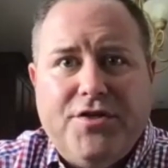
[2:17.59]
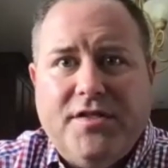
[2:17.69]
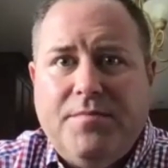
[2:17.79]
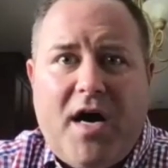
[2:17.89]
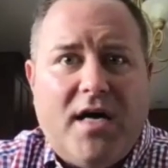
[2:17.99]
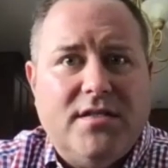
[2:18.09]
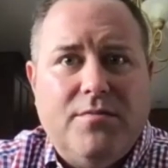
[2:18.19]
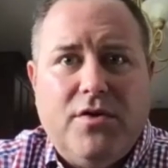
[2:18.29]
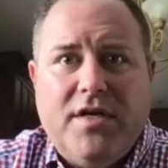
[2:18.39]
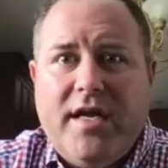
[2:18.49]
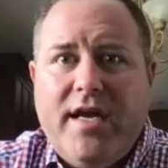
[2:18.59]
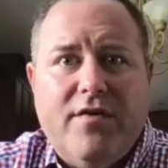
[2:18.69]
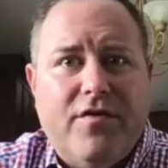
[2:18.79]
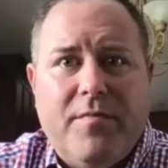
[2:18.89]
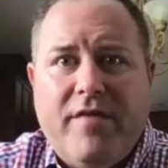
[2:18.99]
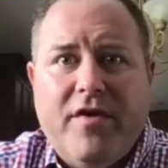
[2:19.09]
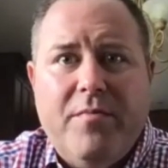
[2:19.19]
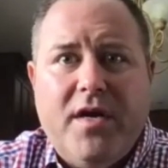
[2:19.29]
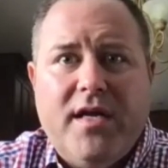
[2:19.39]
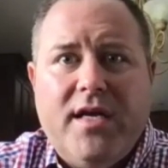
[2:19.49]
as possible and hear from
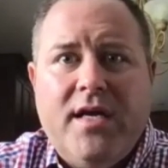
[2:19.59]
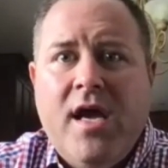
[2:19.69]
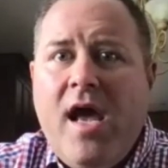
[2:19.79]
everybody